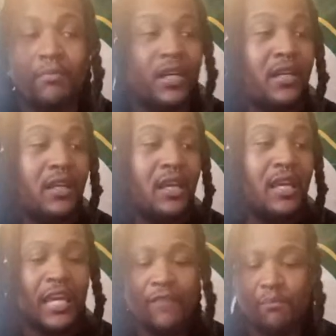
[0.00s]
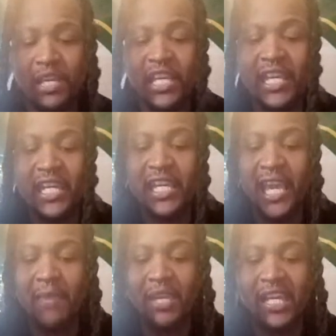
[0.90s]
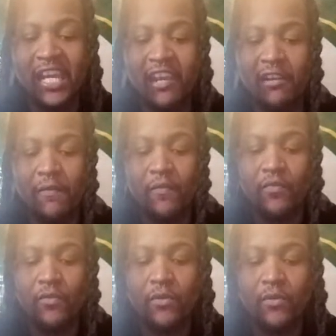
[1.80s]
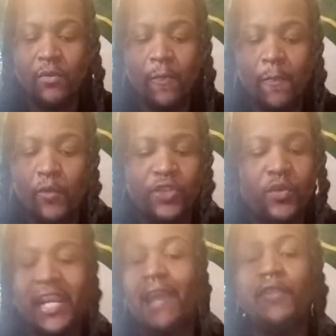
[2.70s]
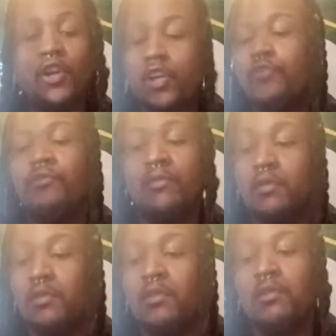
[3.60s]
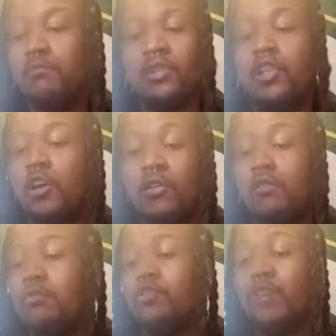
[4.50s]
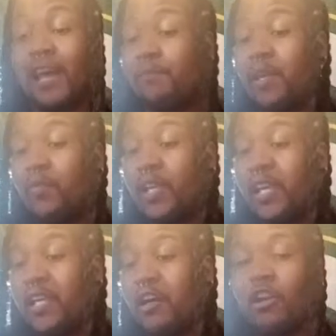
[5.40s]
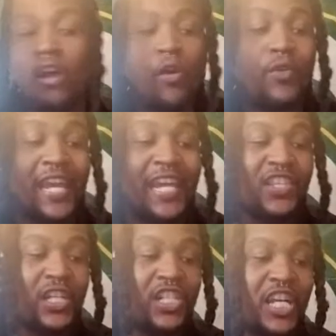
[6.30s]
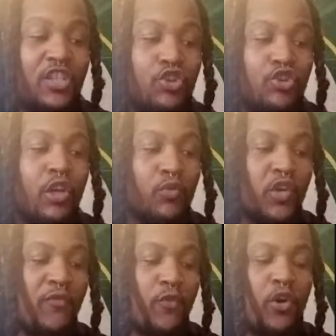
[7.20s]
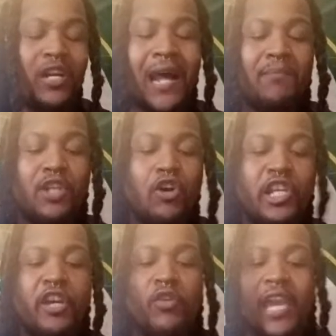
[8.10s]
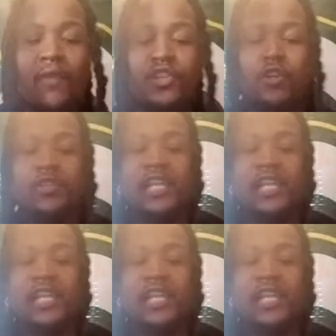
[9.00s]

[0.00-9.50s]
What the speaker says: But if McKinney came in there with whatever draft pick we get, along with Anthony Johnson Jr. and Rudy Ford, I'm totally okay with those